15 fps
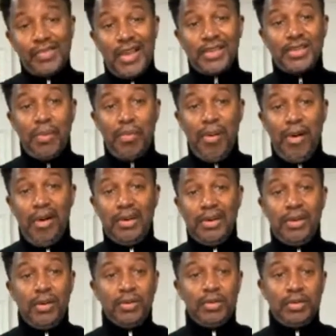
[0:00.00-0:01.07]
like there's a
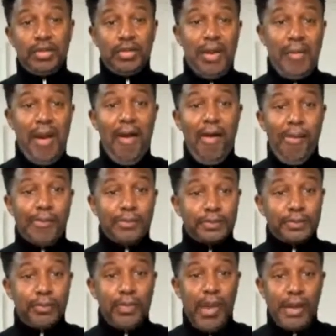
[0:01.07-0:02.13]
party going on in my mouth.
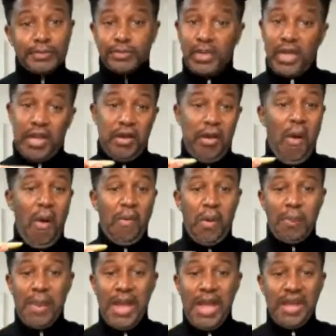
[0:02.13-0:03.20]
And all the
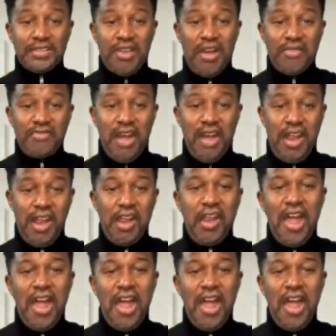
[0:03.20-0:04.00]
pears are invited.